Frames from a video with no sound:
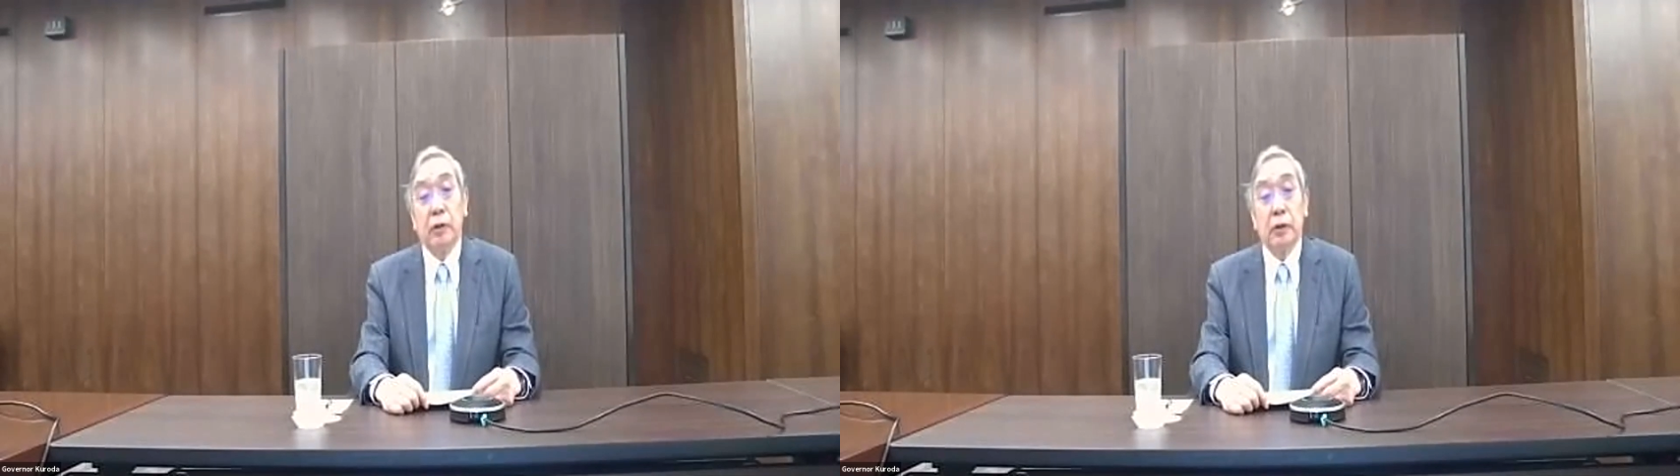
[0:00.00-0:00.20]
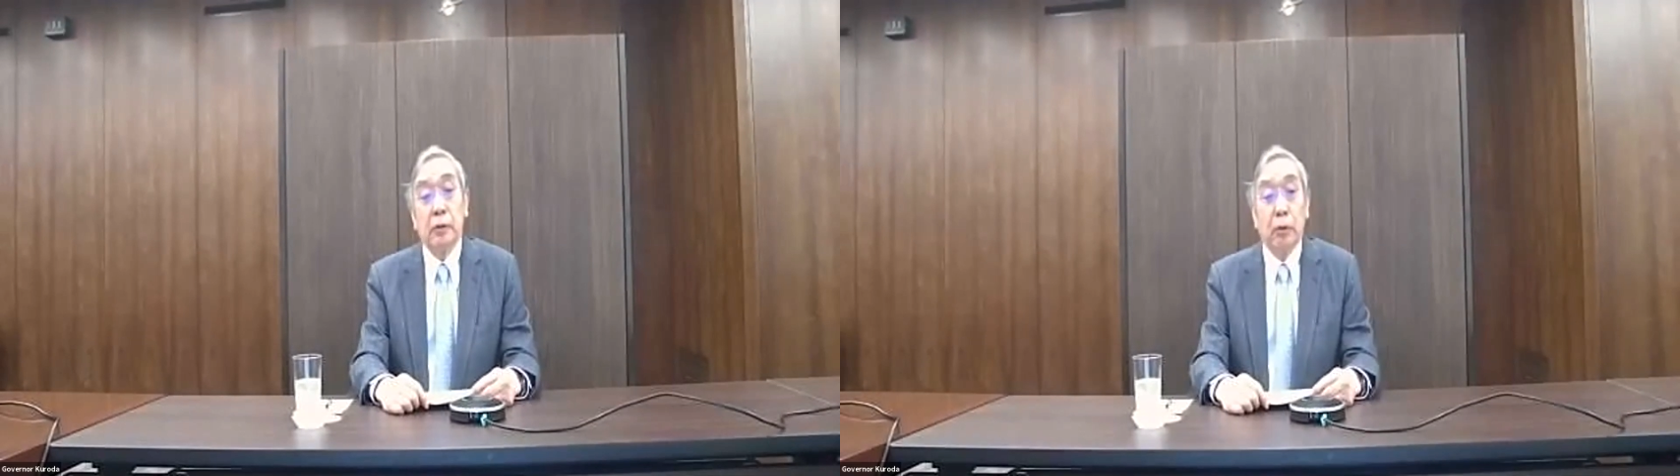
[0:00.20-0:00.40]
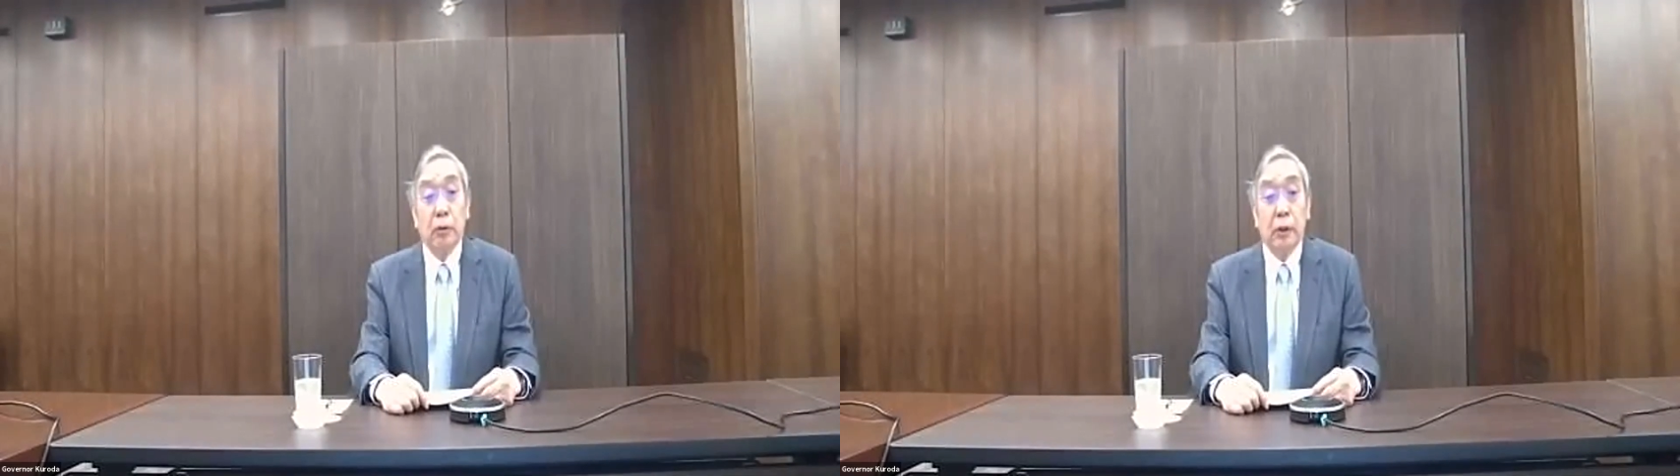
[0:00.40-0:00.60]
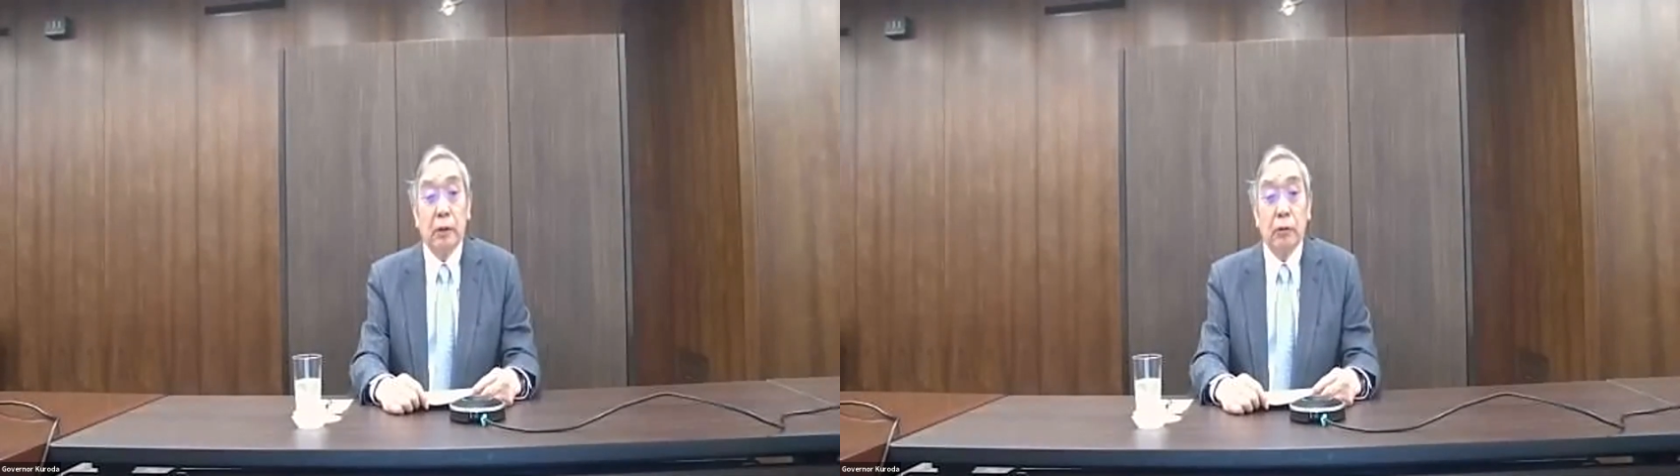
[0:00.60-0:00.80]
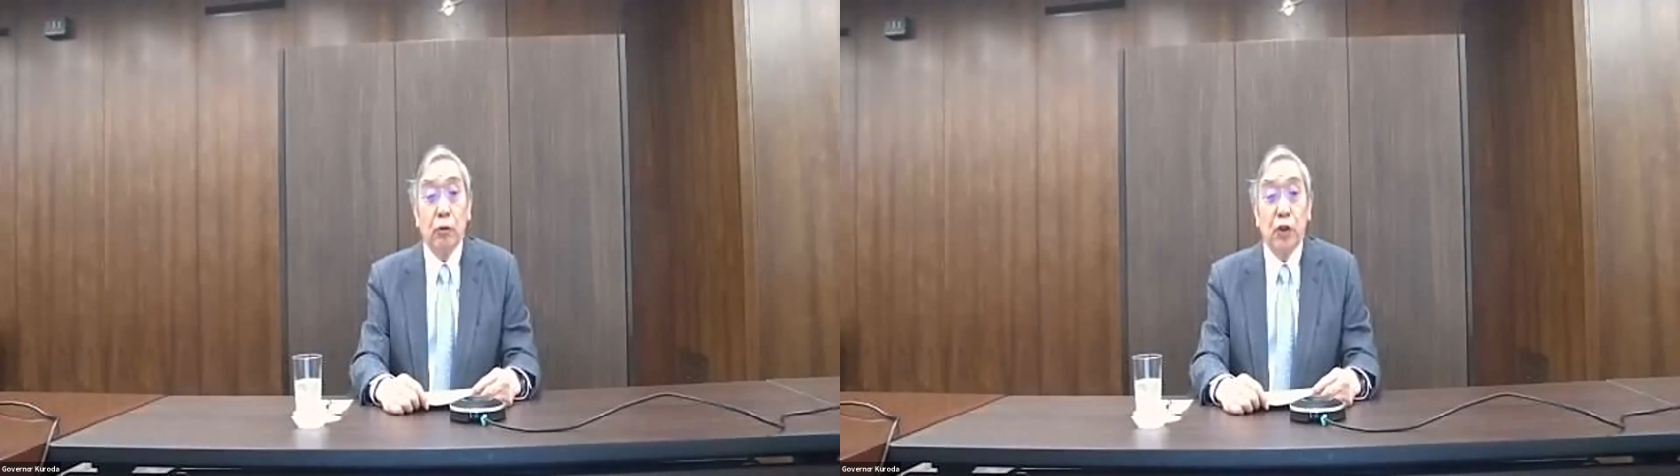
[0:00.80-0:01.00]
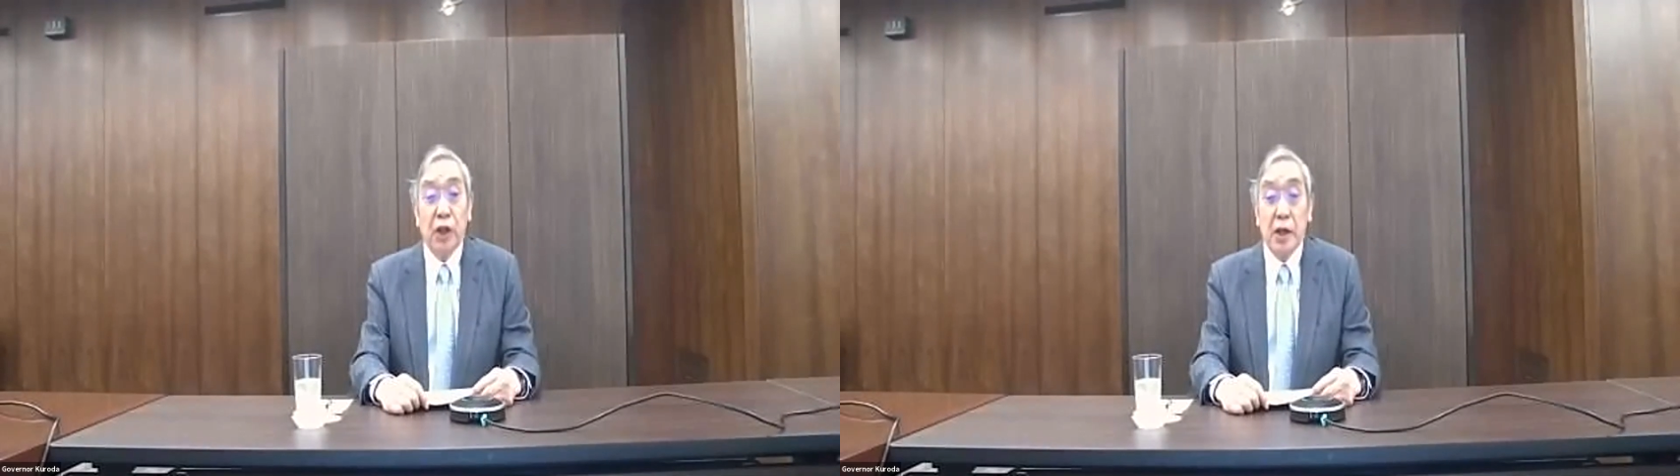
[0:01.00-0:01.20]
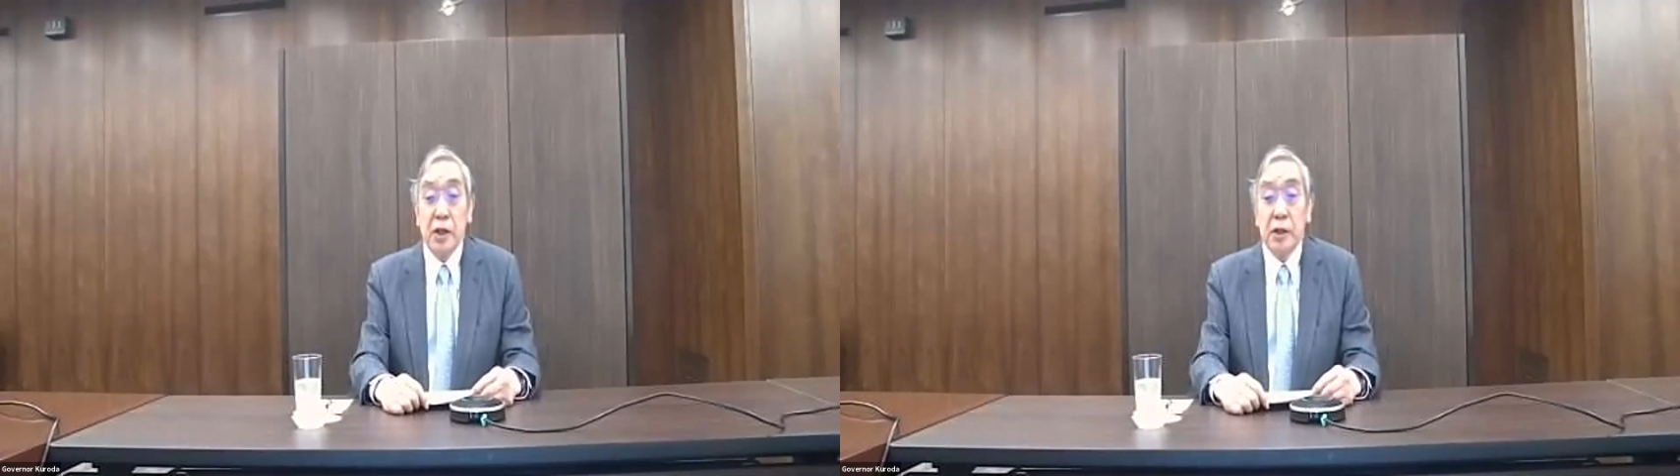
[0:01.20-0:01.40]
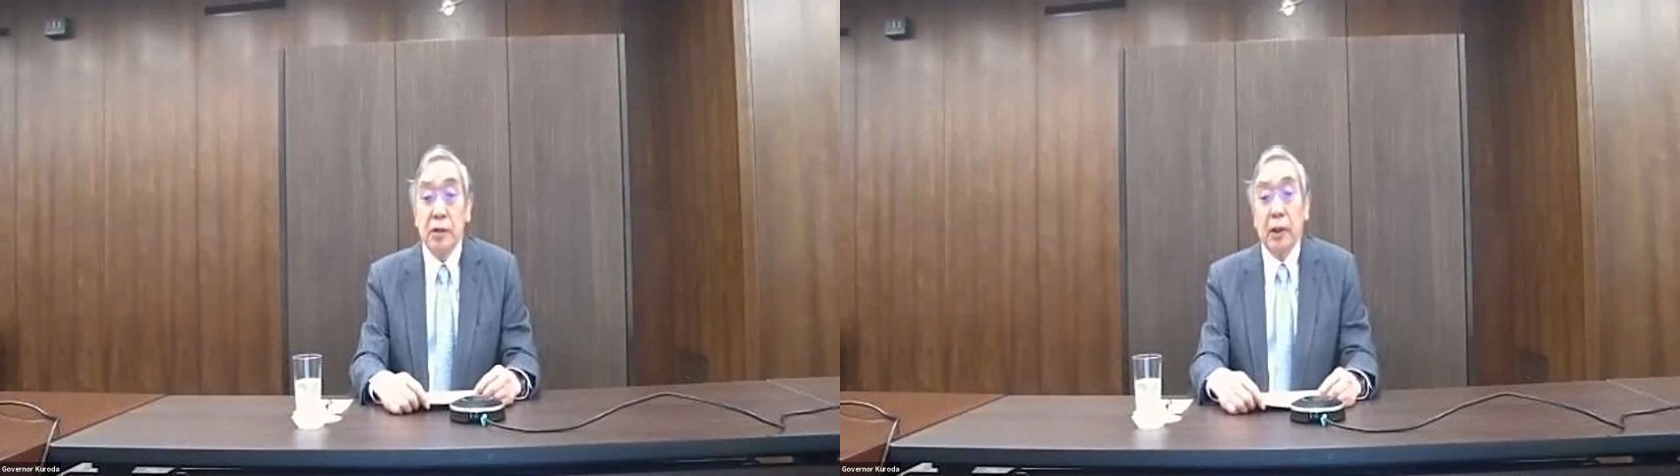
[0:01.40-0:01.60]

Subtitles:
responding to changes